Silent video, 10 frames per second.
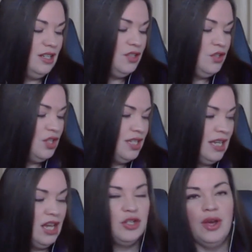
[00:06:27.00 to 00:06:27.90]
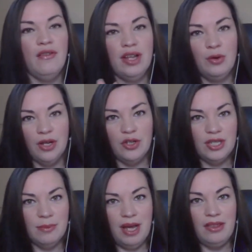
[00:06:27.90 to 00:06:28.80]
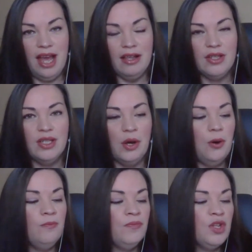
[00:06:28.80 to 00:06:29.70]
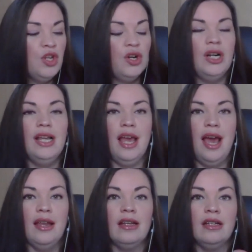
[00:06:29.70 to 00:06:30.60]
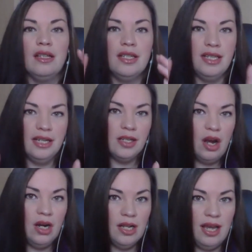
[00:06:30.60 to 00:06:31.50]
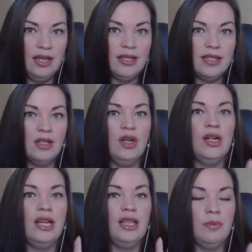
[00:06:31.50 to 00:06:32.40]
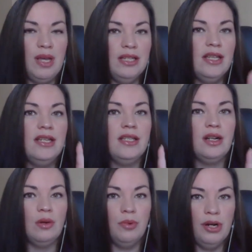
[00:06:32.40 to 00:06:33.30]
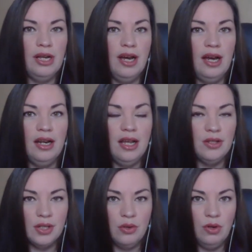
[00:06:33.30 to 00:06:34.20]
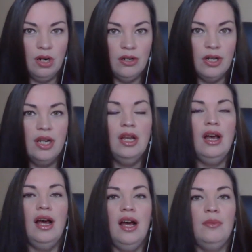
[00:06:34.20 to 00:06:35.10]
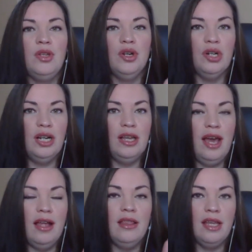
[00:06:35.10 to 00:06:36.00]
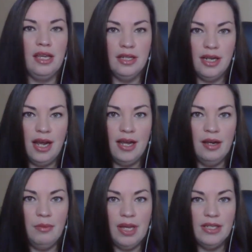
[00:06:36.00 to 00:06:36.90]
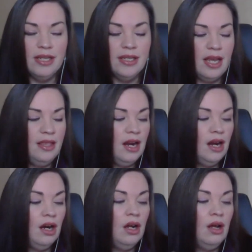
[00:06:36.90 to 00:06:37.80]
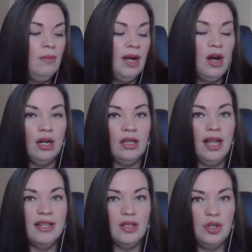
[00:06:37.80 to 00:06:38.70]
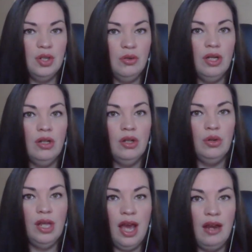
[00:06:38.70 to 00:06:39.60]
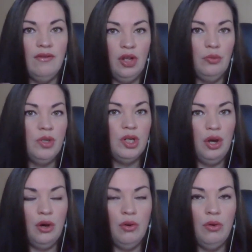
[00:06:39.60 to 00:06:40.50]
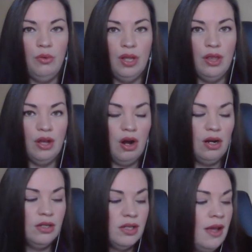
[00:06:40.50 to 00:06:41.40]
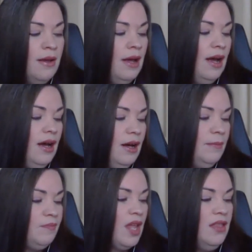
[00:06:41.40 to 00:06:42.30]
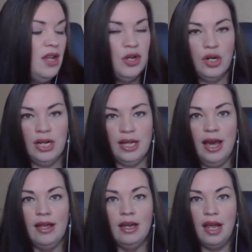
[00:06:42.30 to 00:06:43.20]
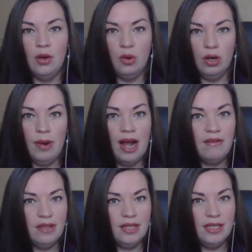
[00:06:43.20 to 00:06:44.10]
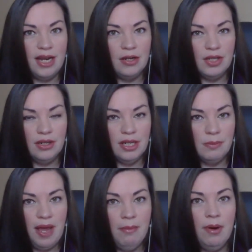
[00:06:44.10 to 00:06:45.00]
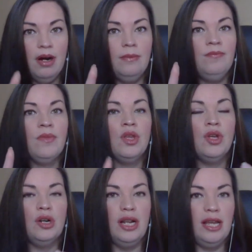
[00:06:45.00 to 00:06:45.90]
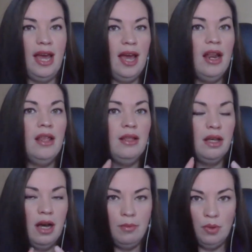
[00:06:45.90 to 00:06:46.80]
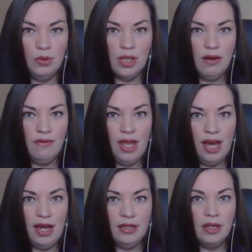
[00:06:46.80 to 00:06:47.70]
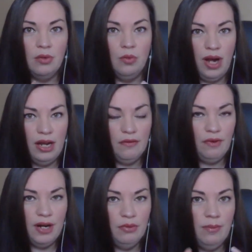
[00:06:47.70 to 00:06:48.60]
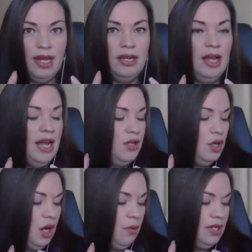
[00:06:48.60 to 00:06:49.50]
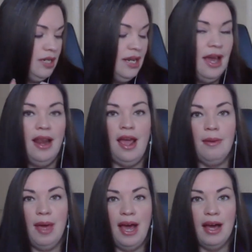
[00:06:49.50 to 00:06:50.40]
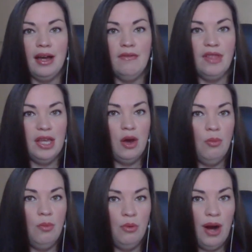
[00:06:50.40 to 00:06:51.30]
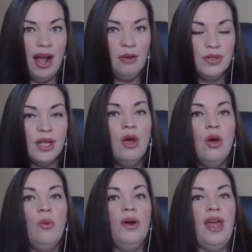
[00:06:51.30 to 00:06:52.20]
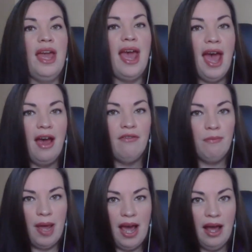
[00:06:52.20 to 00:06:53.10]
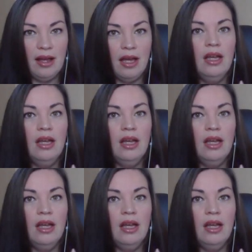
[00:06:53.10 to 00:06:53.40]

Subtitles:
just in case you have any questions about that. So you're going to get 6 card kits. You're going to get the pieces that are pre-cut and scored. You're going to get the die cut pieces in there. My card classes do include the envelope to go with the cards. And then you're going to get a 1/4 pack of the designer series paper. You're going to get a bolt of that white frayed ribbon, and you're going to get a pack of the opal rounds with a half pack